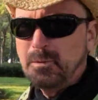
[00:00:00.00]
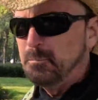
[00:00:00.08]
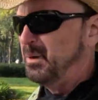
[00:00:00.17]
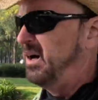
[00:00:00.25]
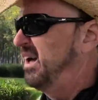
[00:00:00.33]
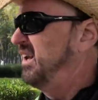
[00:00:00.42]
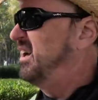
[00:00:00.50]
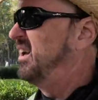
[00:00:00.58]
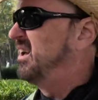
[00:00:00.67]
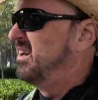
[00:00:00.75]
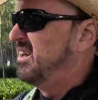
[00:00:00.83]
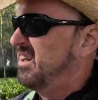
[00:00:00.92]
but
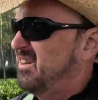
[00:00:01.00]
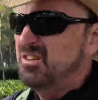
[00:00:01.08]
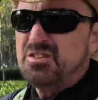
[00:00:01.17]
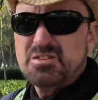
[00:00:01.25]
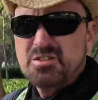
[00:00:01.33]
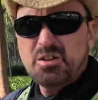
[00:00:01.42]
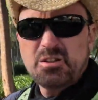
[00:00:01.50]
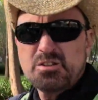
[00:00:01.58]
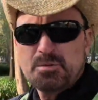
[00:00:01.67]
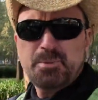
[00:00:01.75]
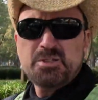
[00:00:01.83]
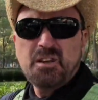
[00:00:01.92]
certain
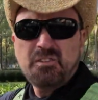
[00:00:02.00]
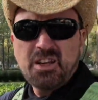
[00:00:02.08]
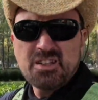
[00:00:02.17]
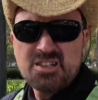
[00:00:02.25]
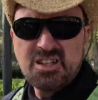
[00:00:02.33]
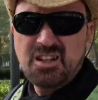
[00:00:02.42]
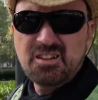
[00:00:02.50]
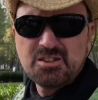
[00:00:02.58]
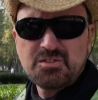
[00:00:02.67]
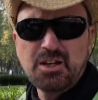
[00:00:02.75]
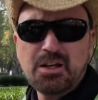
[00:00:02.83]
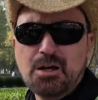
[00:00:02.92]
specifics in this
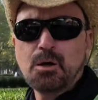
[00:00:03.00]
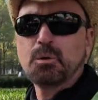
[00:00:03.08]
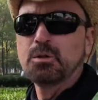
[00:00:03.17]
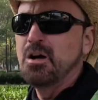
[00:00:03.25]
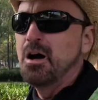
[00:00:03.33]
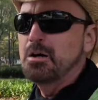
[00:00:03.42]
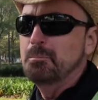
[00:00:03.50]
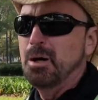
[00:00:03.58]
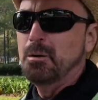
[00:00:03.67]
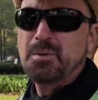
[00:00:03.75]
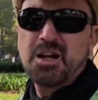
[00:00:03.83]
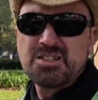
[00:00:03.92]
video we'll talk
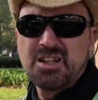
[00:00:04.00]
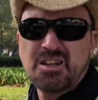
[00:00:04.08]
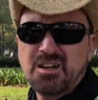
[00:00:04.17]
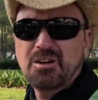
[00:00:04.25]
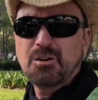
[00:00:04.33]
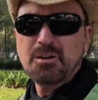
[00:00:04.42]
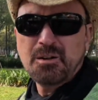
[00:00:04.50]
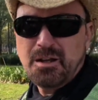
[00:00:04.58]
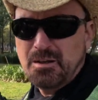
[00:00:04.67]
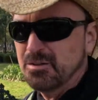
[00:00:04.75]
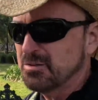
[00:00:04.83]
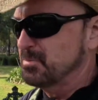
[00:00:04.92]
about Mexico,
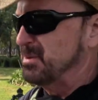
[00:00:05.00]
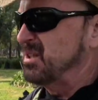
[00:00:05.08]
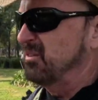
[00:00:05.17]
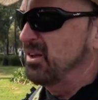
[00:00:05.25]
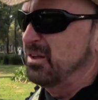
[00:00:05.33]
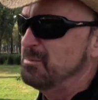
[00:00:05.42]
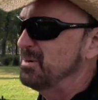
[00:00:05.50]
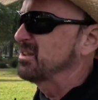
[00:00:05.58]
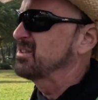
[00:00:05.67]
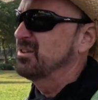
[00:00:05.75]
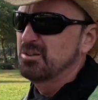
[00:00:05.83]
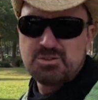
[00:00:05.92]
and specifically
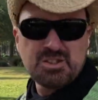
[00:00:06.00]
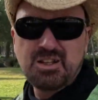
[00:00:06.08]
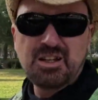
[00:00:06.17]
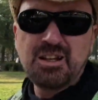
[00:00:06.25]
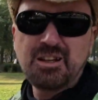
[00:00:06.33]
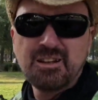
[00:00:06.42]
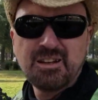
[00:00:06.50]
Mexico City.